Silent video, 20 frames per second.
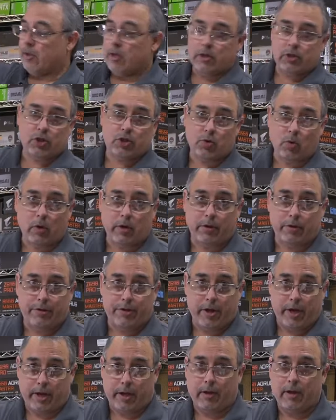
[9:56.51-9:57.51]
is a short little
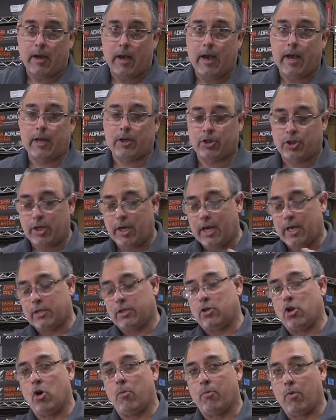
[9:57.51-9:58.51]
thing, and she
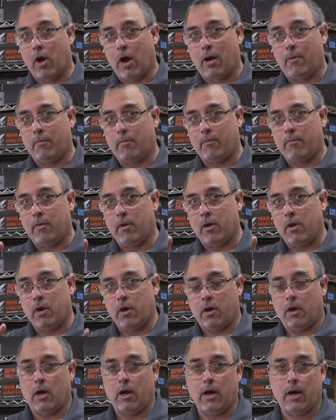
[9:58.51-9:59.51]
has no problem
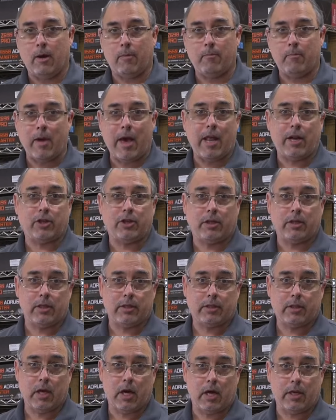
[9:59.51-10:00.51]
managing
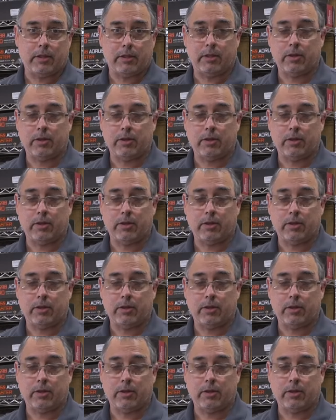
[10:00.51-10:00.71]
this gun.